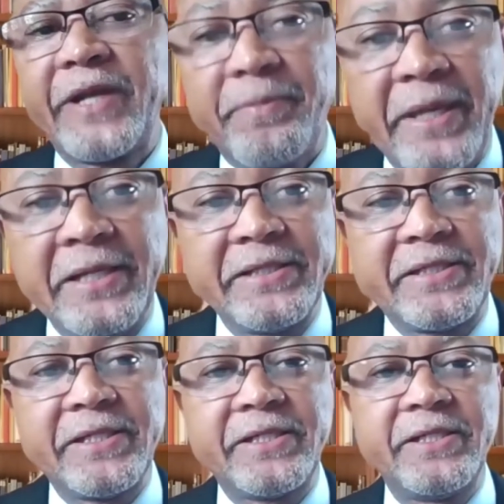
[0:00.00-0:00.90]

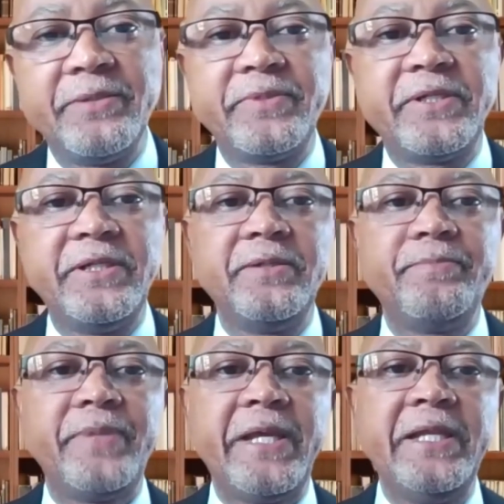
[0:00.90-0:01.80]
Fragmented systems
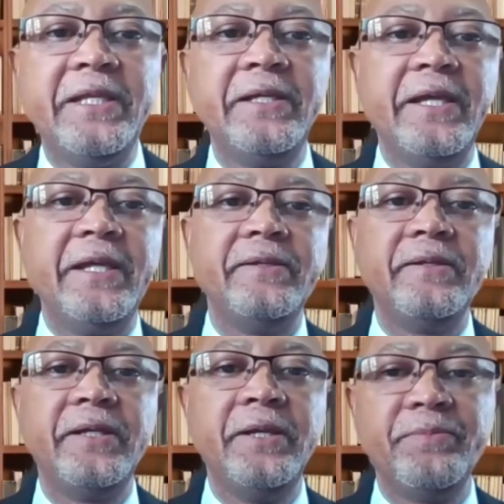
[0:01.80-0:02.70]
in planning
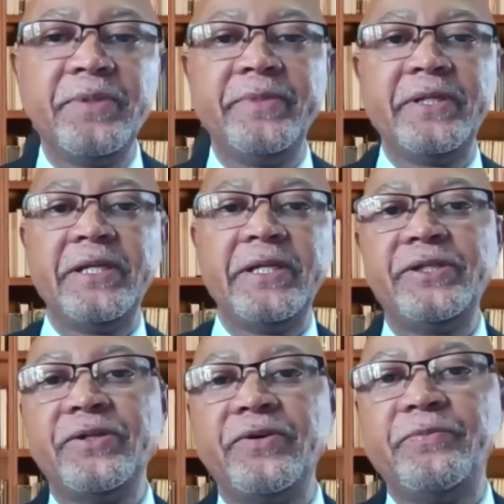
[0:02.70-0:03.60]
and
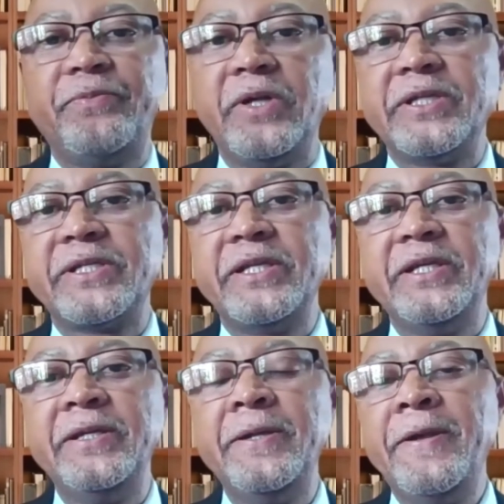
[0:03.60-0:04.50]
implementation of
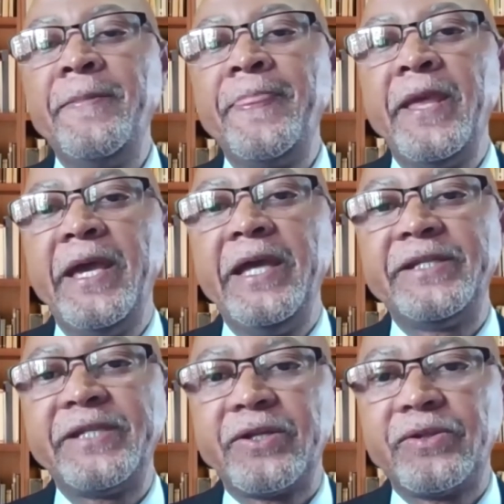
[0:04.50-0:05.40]
policy
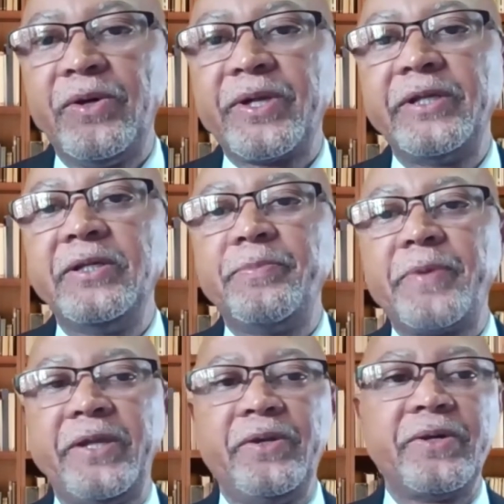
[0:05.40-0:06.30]
and
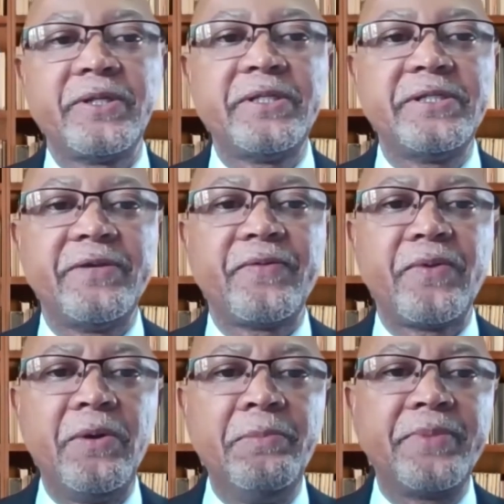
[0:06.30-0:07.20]
sectorial priorities
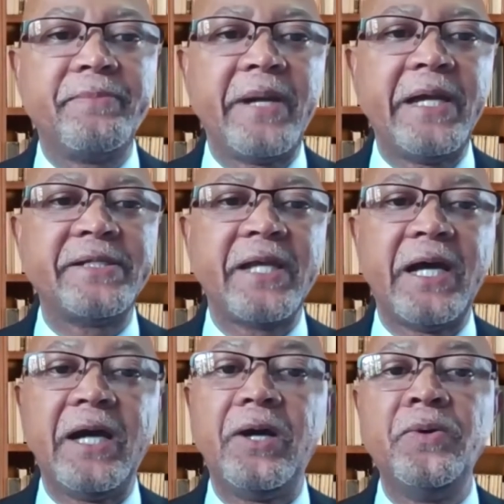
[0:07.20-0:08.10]
have compromised
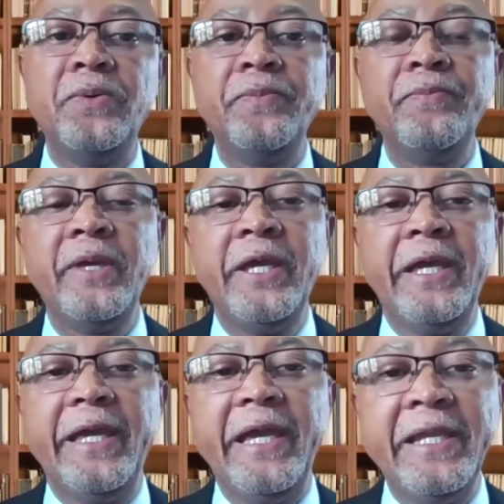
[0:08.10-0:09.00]
how
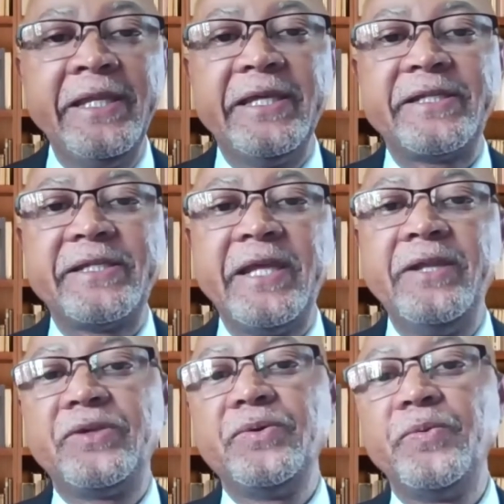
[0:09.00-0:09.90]
and the
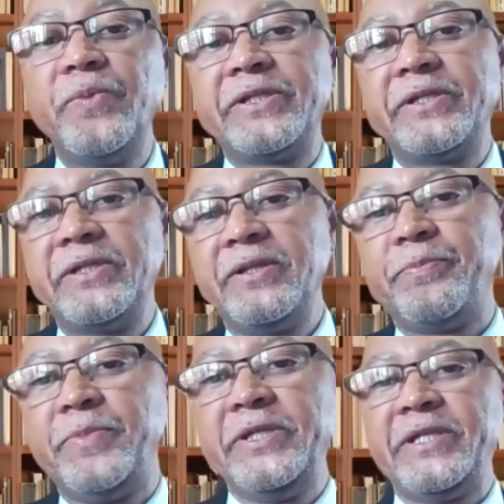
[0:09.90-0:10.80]
extent to which
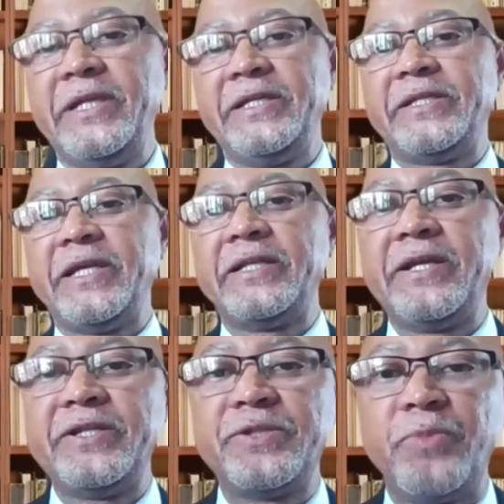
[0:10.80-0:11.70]
the PSET
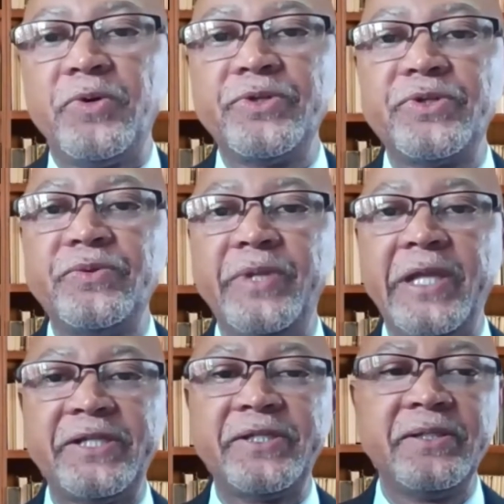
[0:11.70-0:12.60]
sector responds to
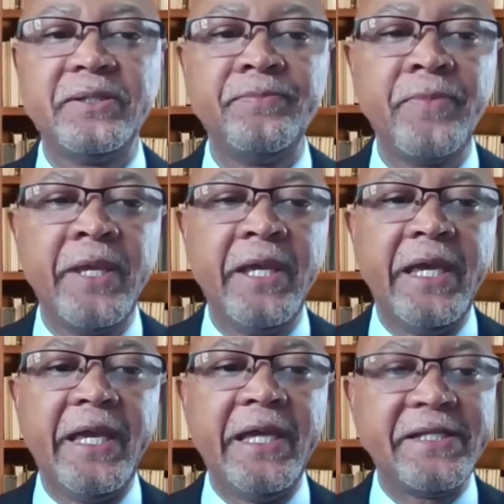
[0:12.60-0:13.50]
national
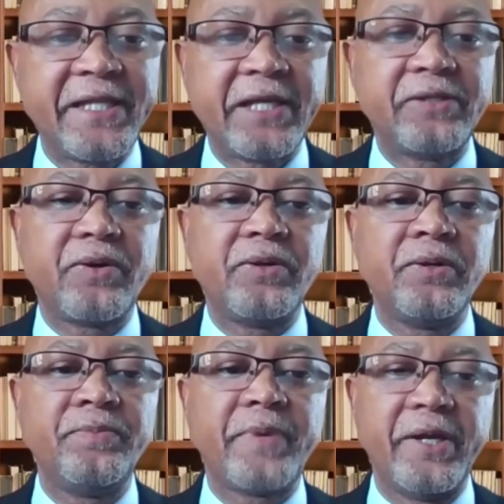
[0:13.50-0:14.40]
and
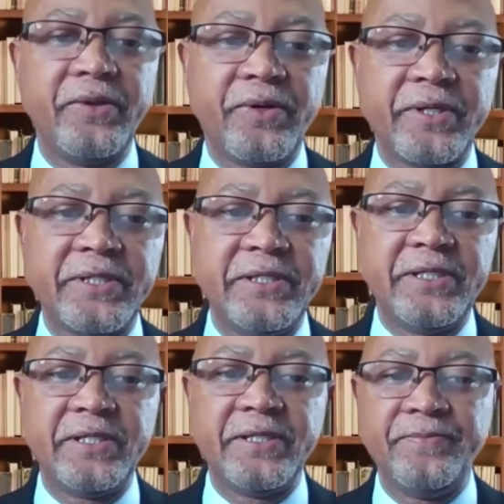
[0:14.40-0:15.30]
sectoral
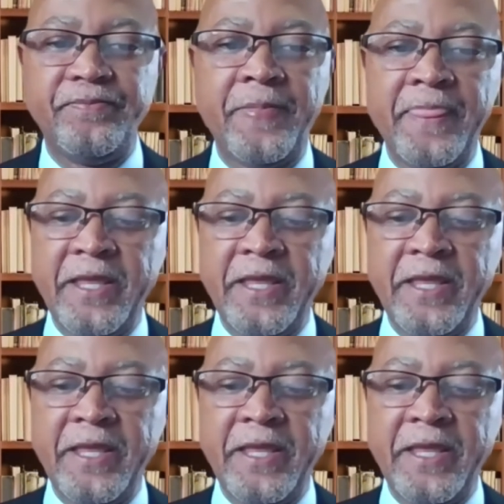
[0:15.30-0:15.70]
priorities.